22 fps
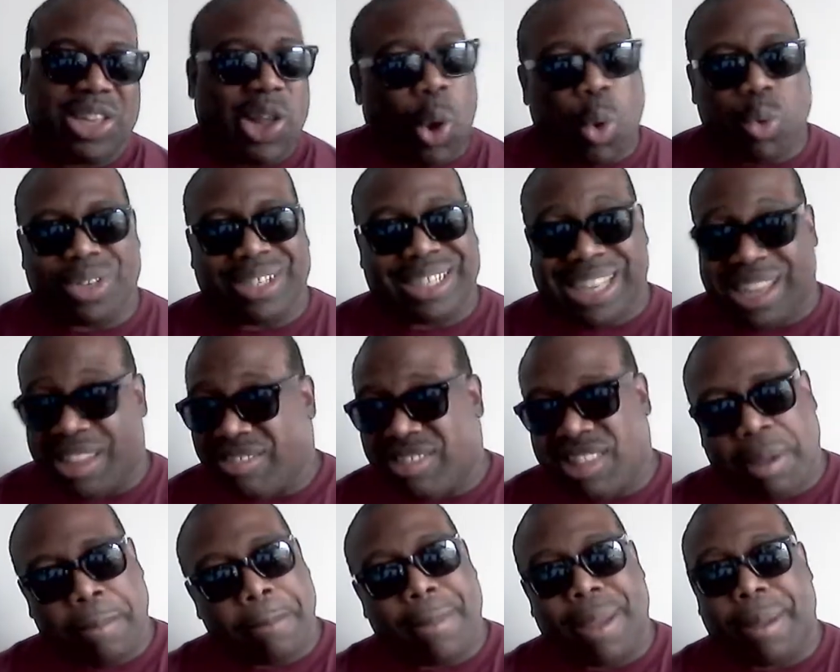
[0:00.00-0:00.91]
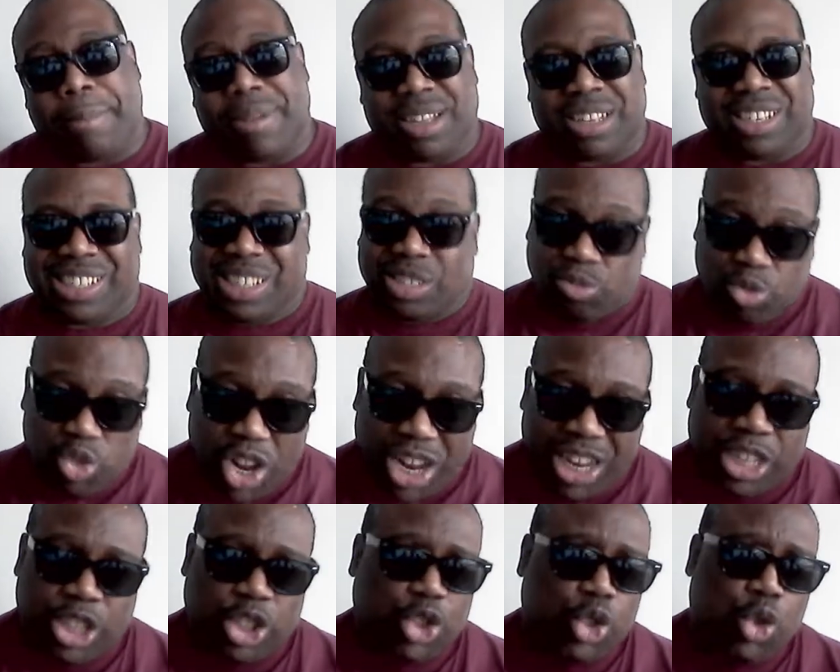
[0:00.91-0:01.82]
tell them about what I'm
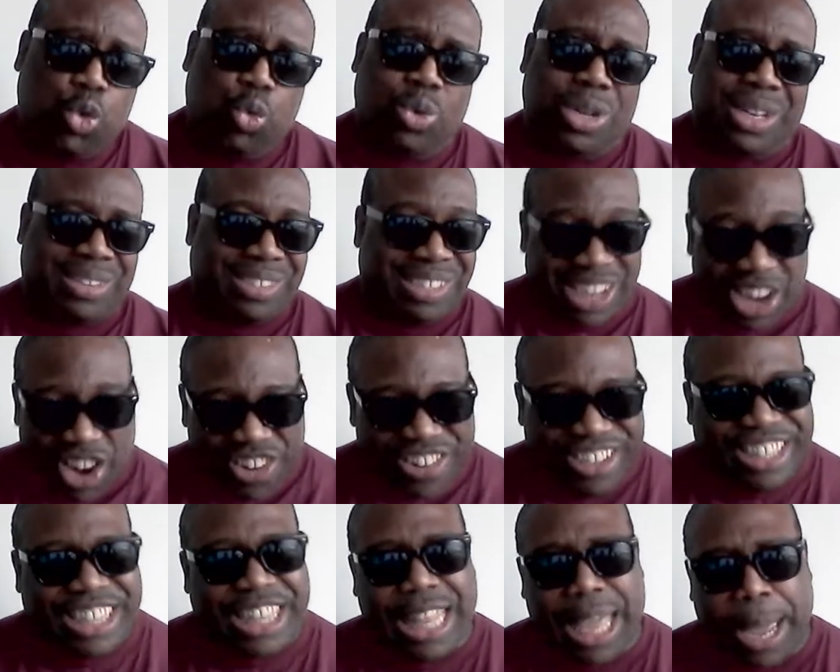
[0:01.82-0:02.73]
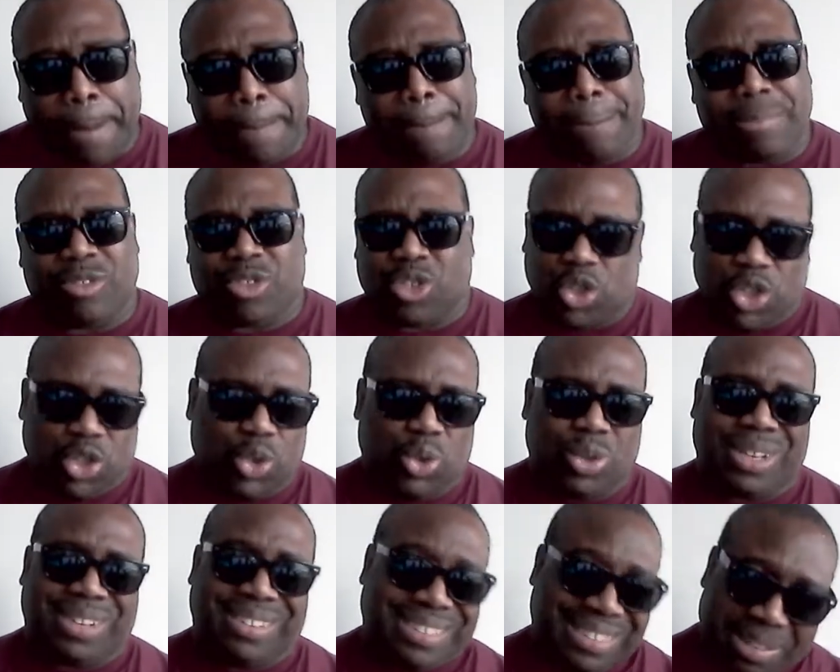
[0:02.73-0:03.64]
trying to do. Encourage them to,
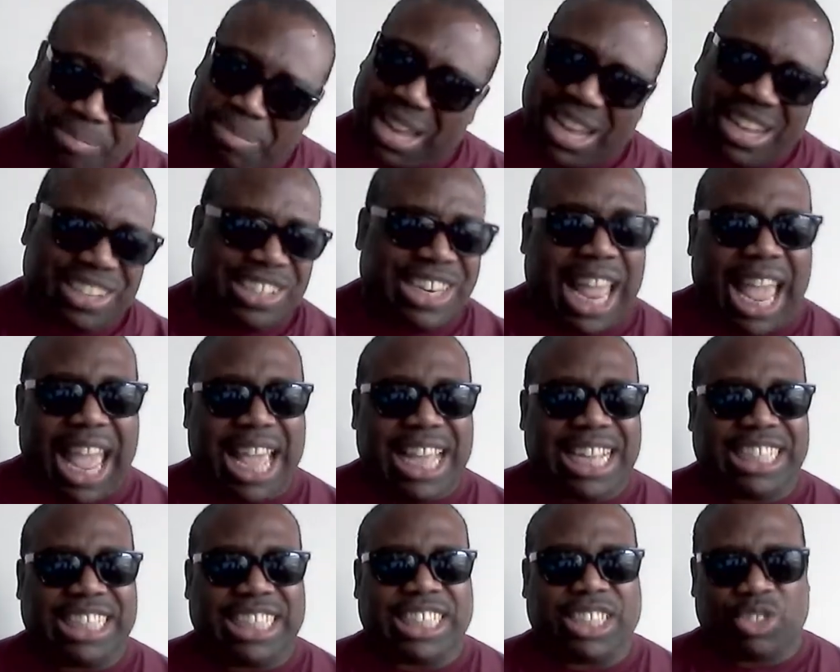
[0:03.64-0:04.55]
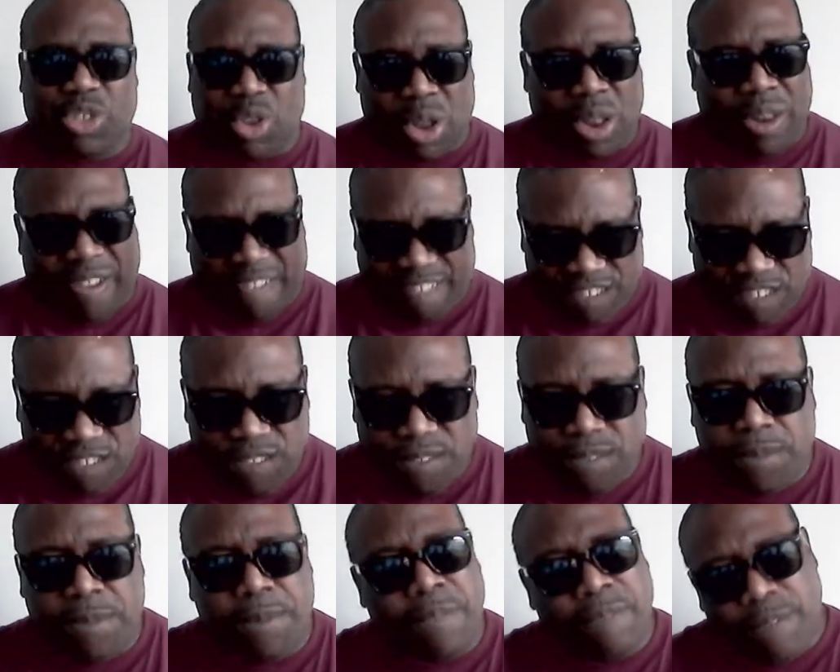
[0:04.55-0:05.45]
patronize,
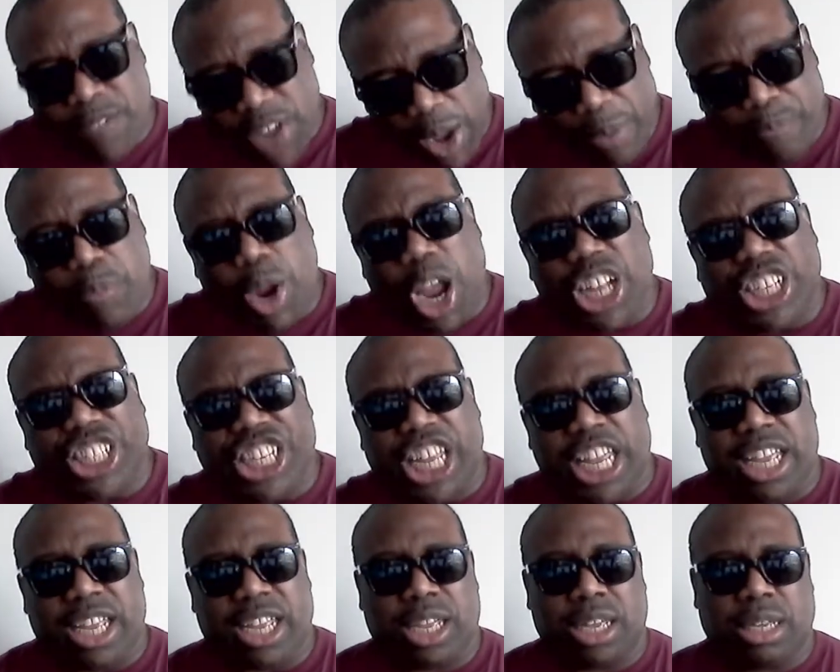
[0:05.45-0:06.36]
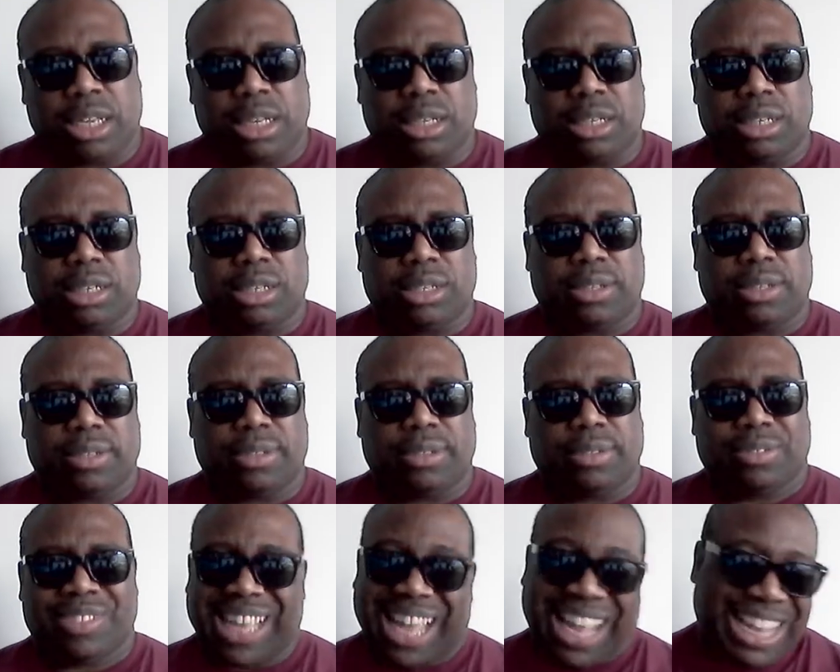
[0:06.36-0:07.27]
our film project.
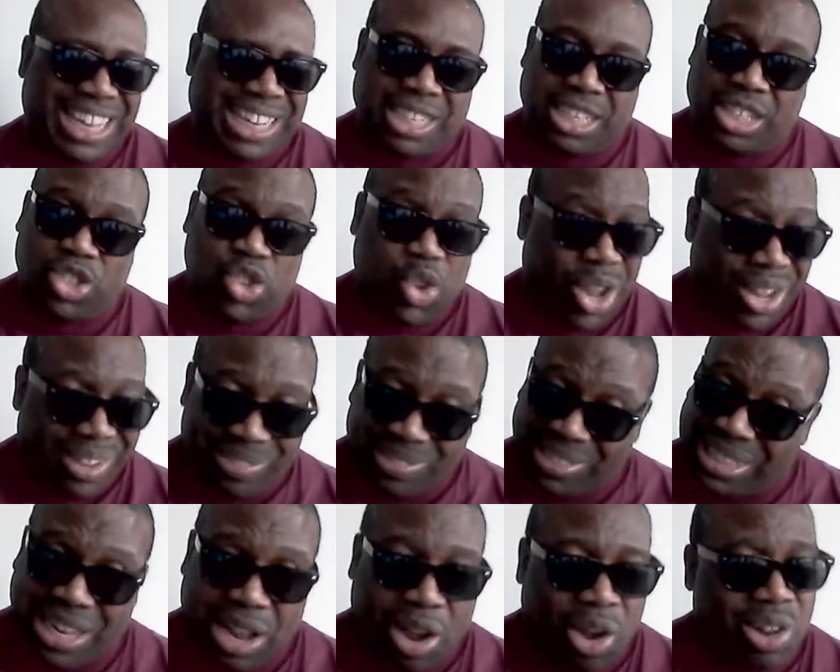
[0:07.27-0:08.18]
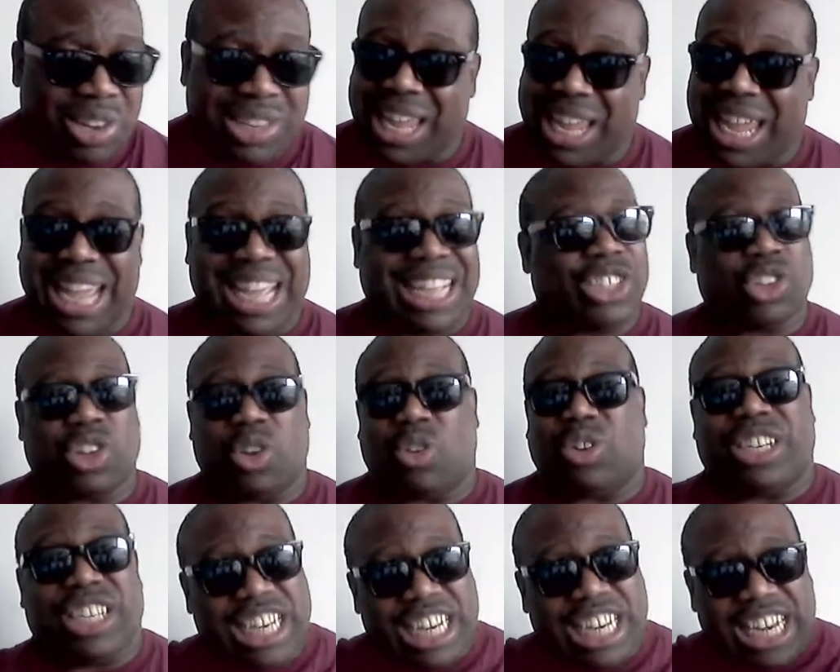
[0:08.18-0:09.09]
Because we need all hands
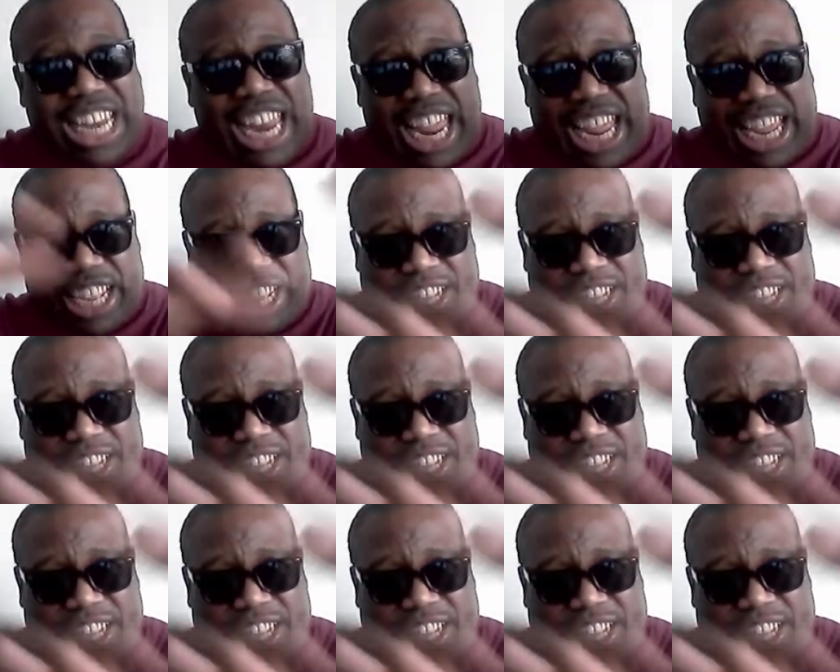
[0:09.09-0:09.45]
on deck.